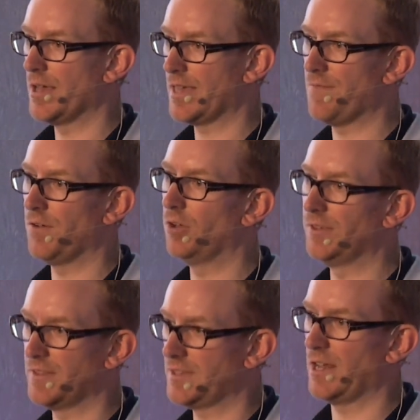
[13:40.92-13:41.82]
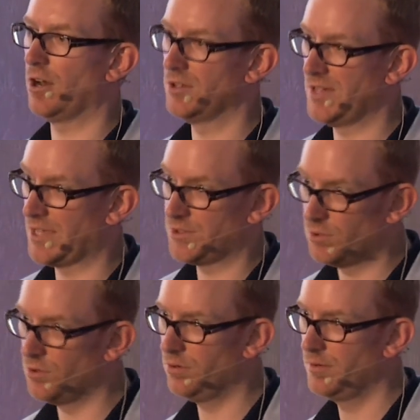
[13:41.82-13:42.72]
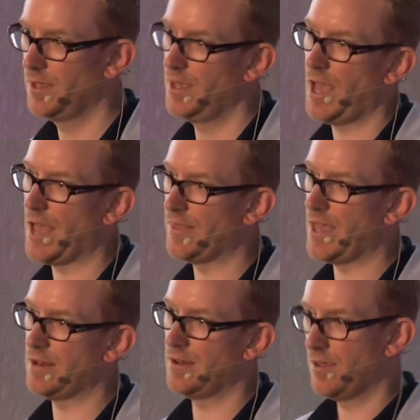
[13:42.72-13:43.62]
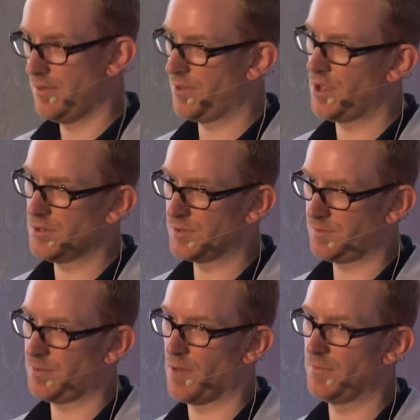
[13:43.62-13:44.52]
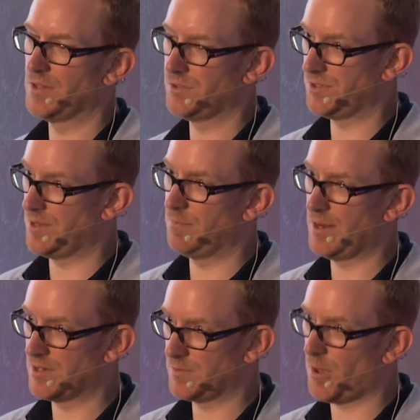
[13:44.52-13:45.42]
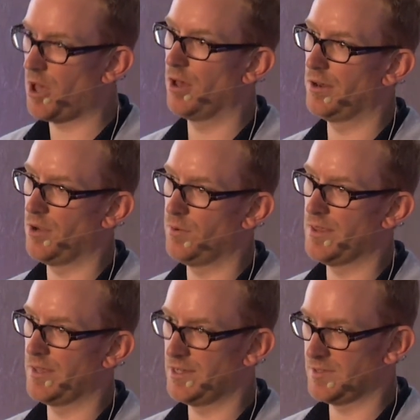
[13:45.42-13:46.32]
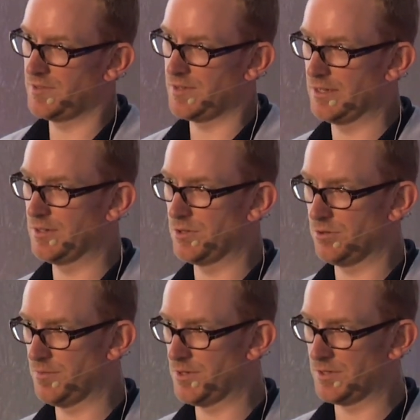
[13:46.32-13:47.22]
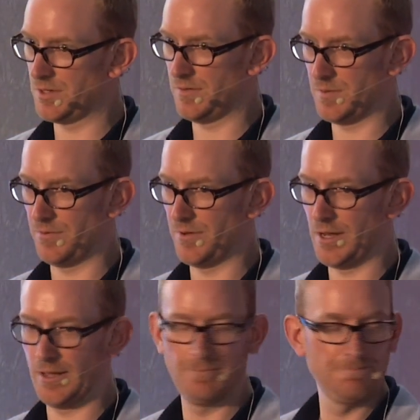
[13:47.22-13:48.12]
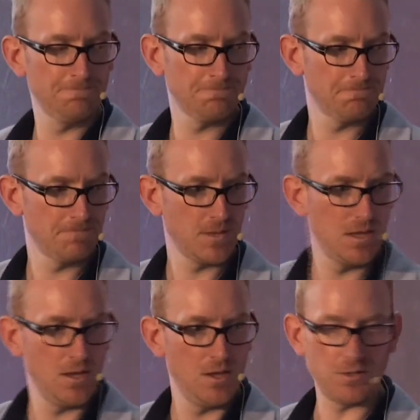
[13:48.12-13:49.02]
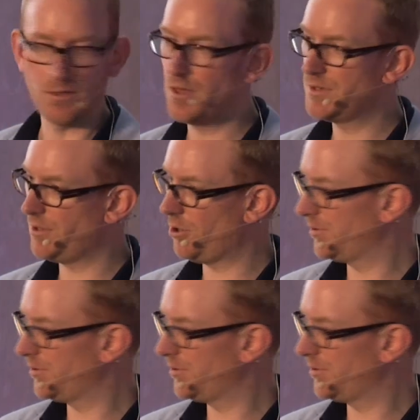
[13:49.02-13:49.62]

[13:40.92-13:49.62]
get involved in the technology at all, and then those companies simply just partner with an existing digital music service provider. So those are the